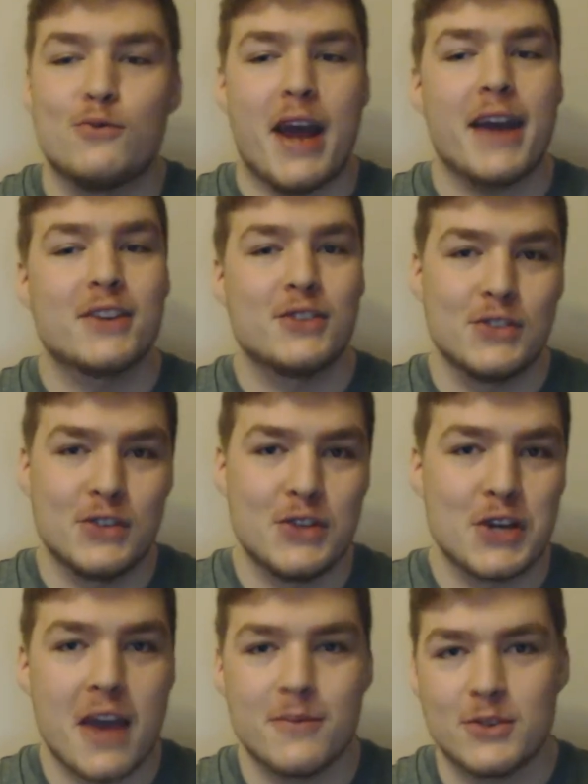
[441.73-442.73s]
reaction to
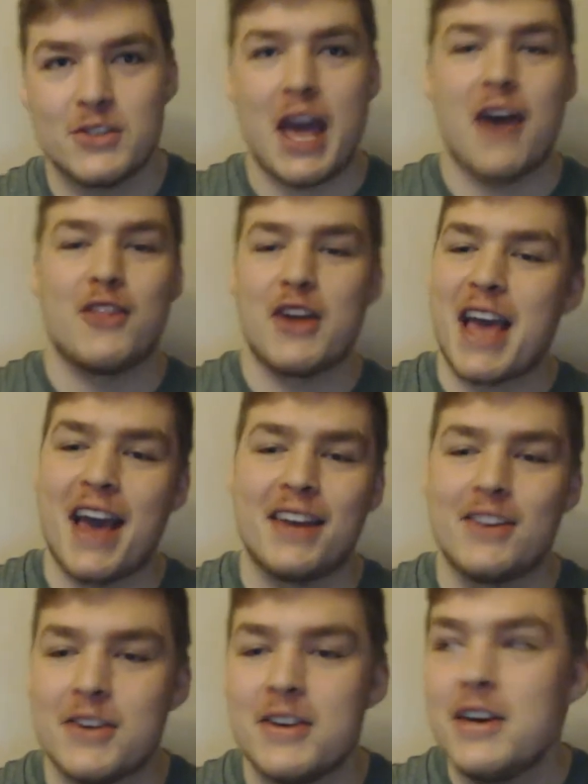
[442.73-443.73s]
the game, see how they
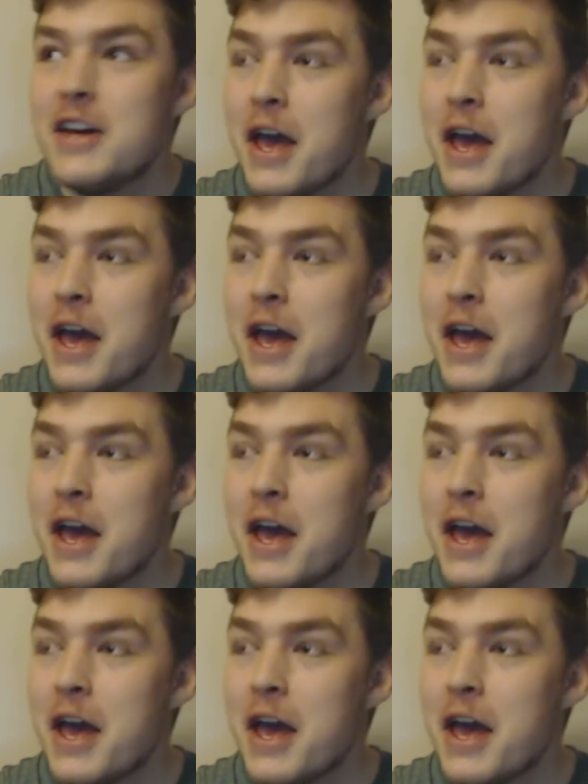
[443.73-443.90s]
handle it.